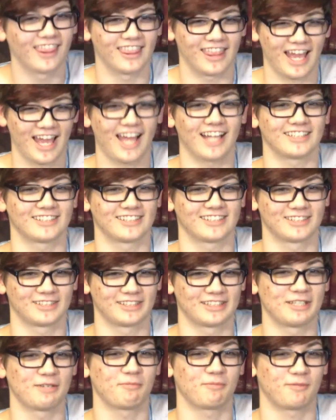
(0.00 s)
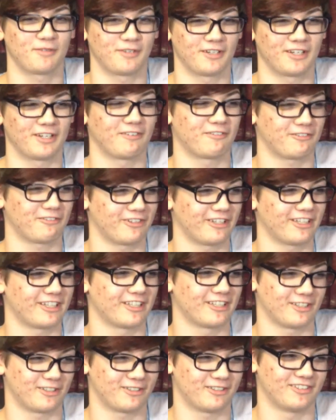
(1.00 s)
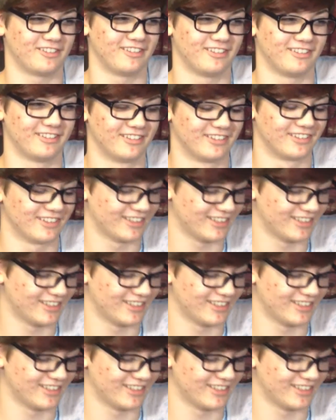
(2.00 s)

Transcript: That's pretty freaking cool.